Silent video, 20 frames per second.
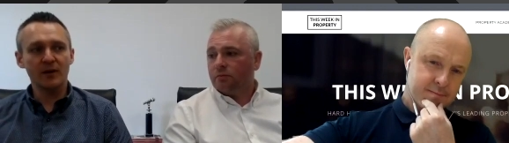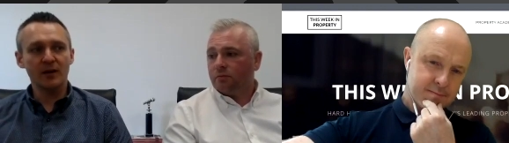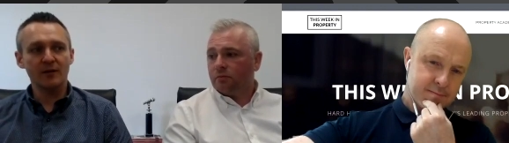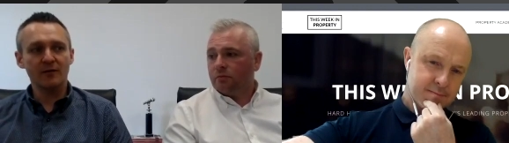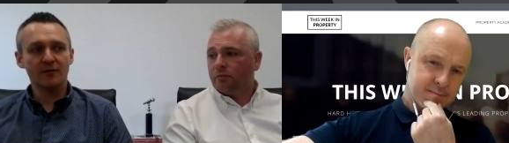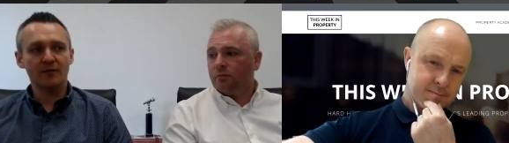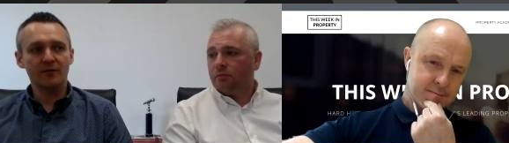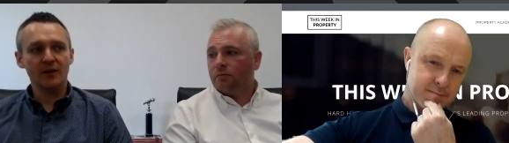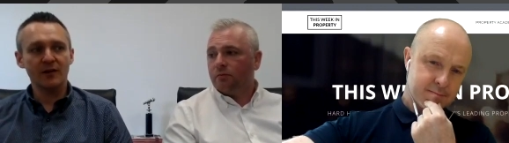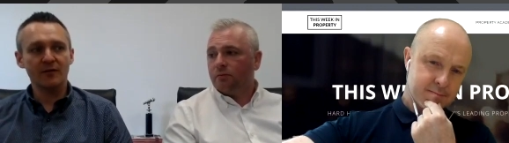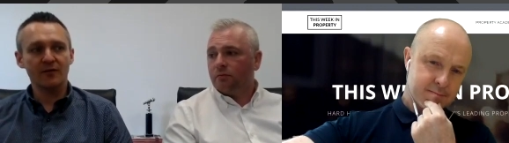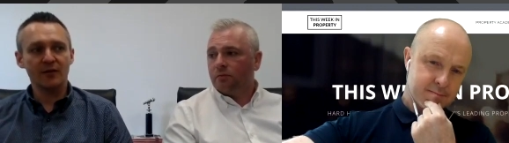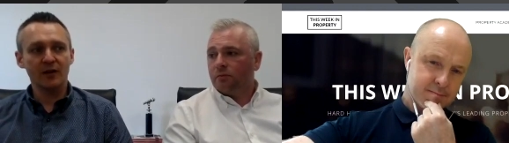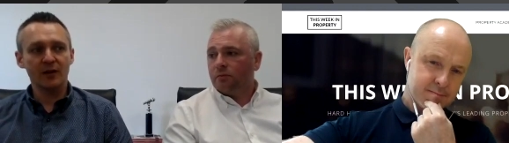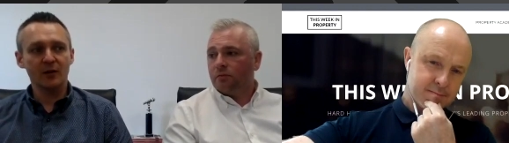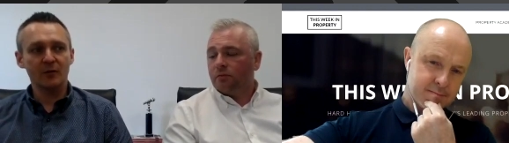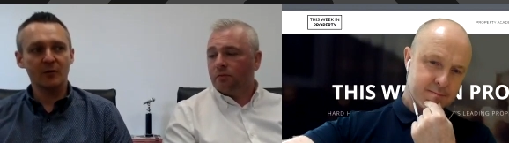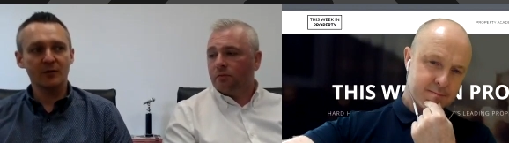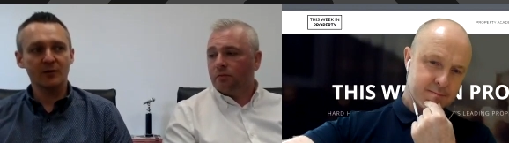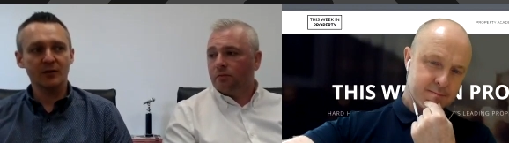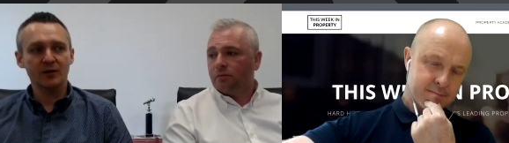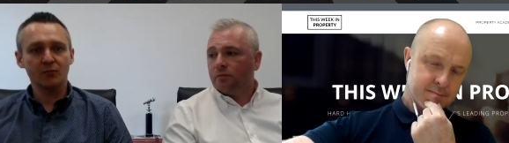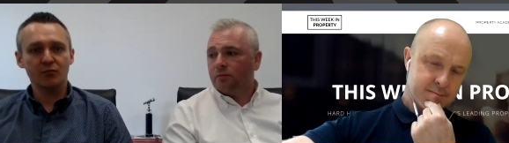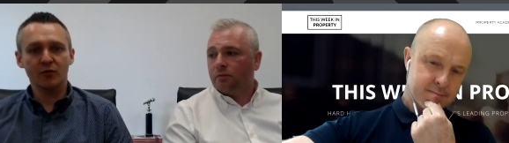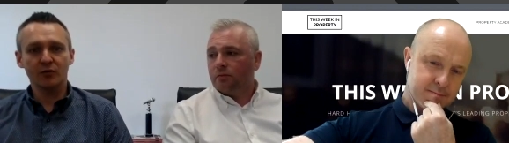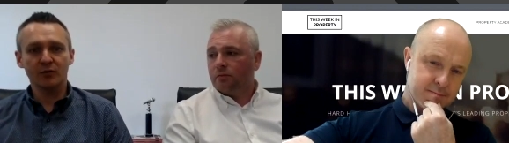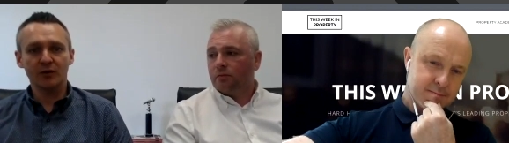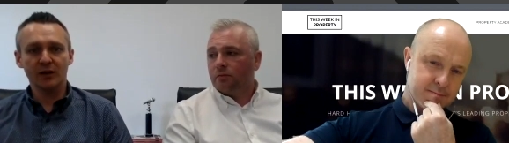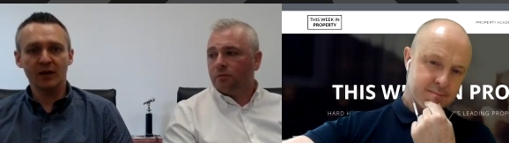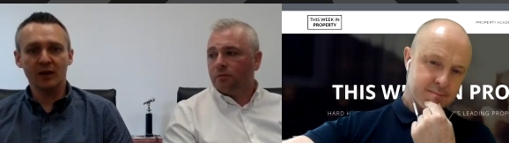Speaker 1: if if there was a
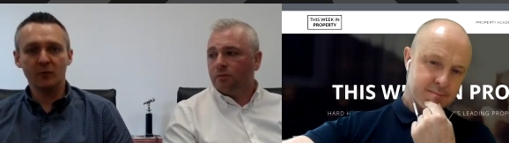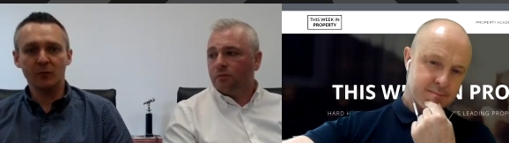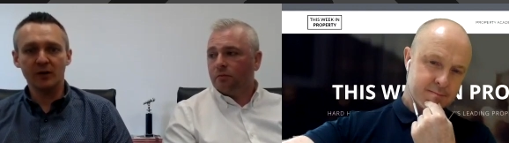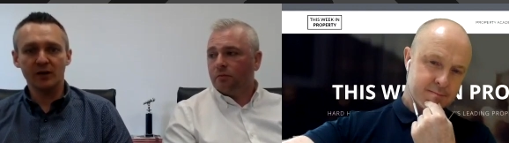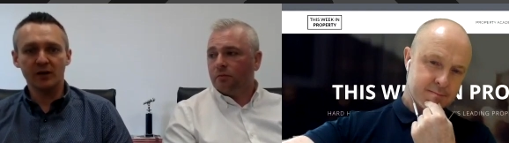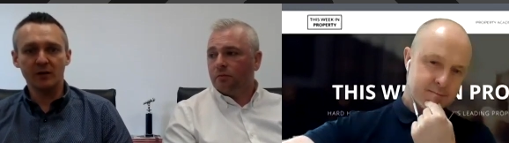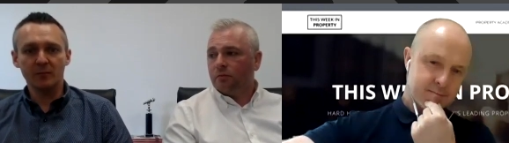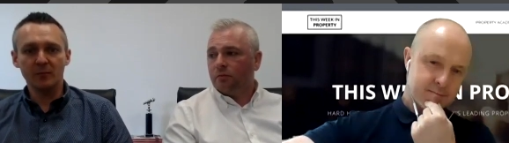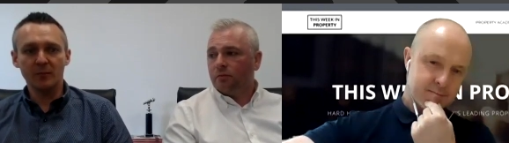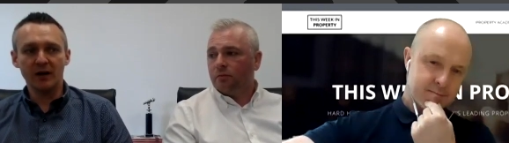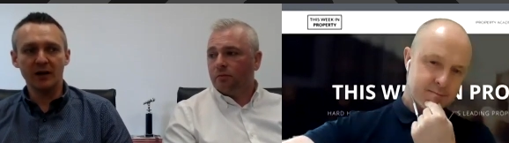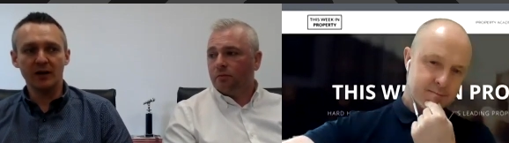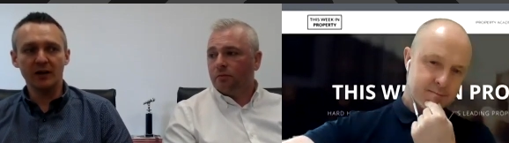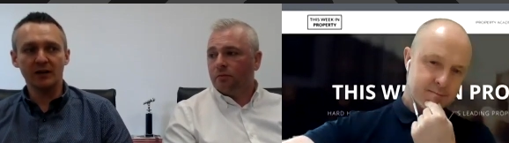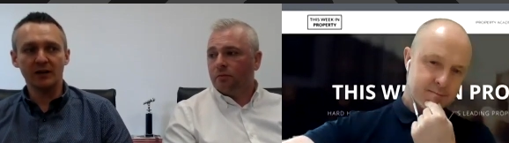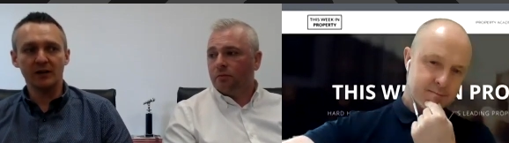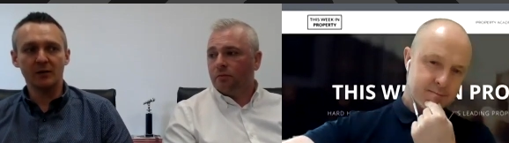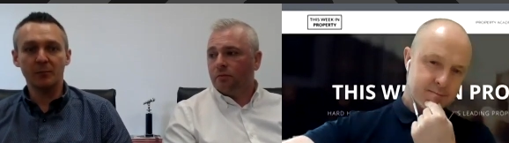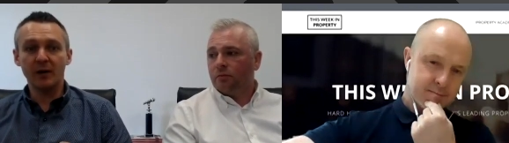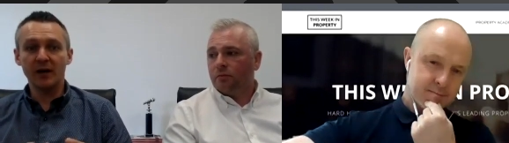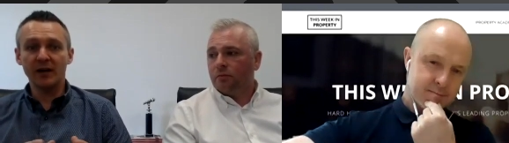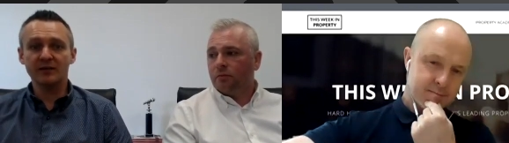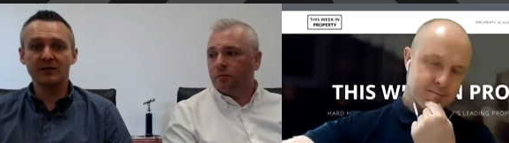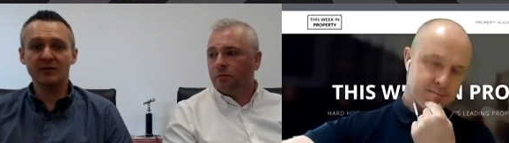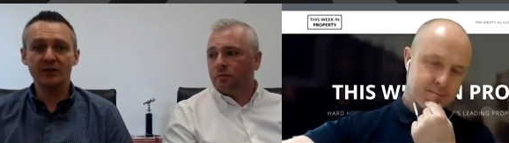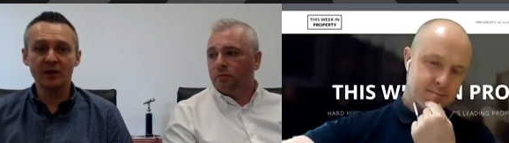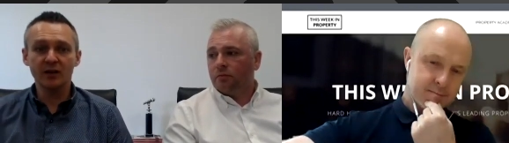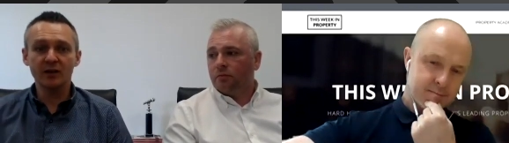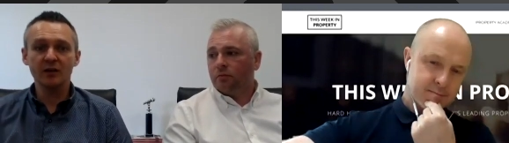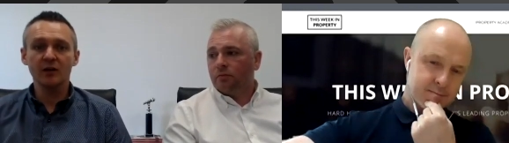product that we can make
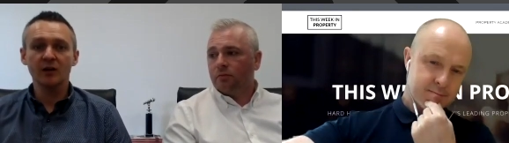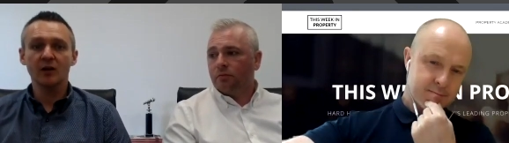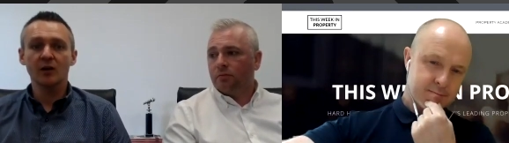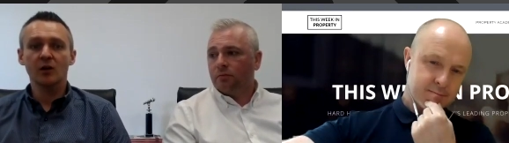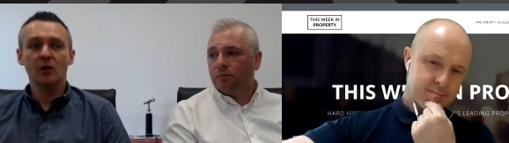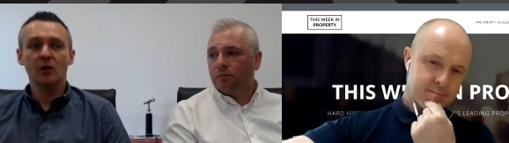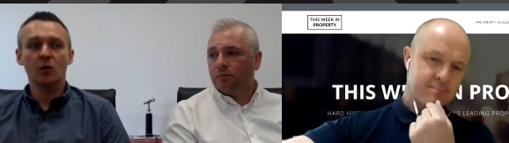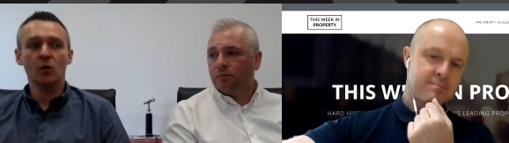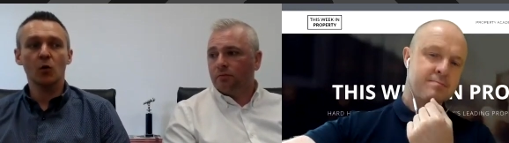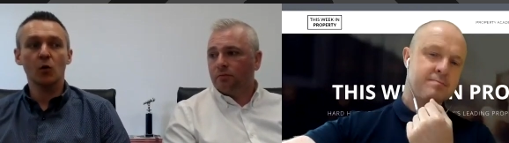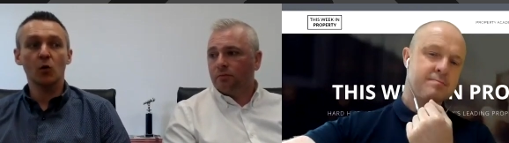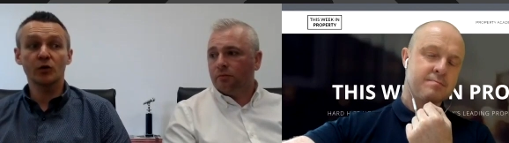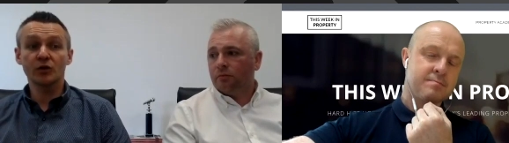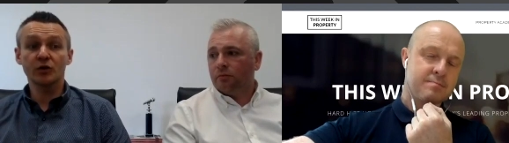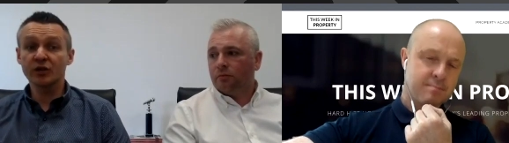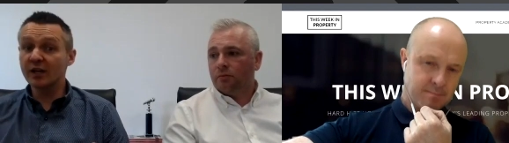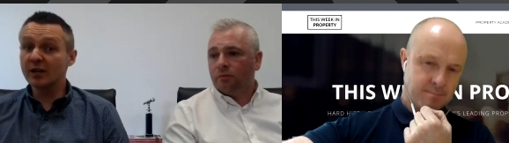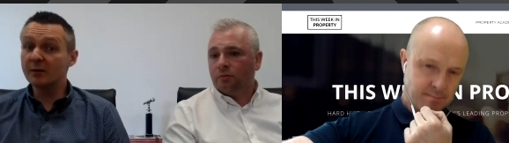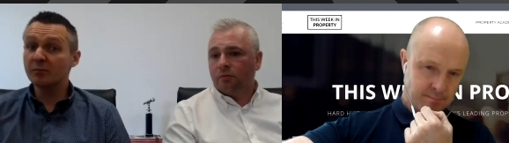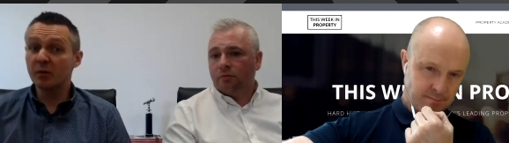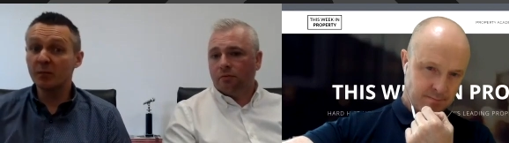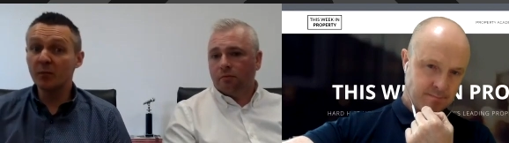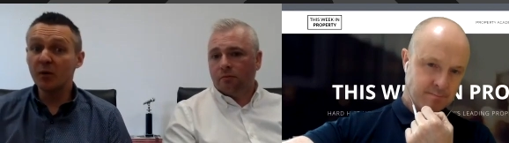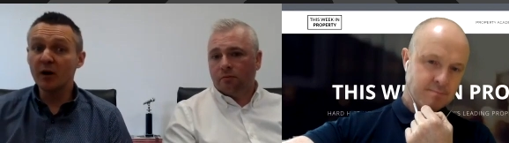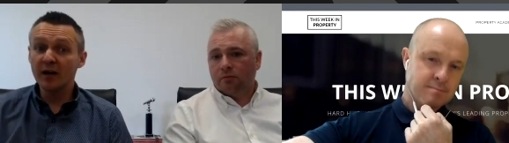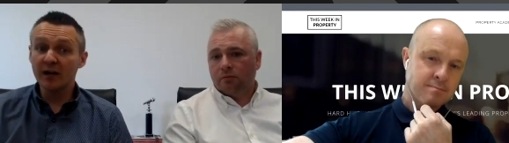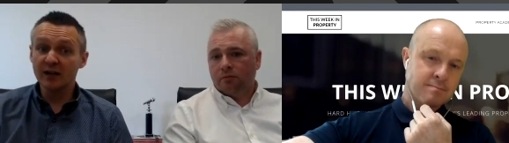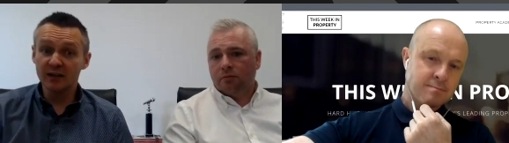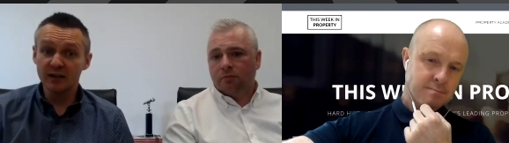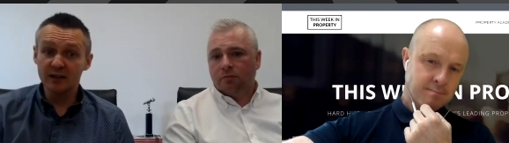better mm. or cheaper by adding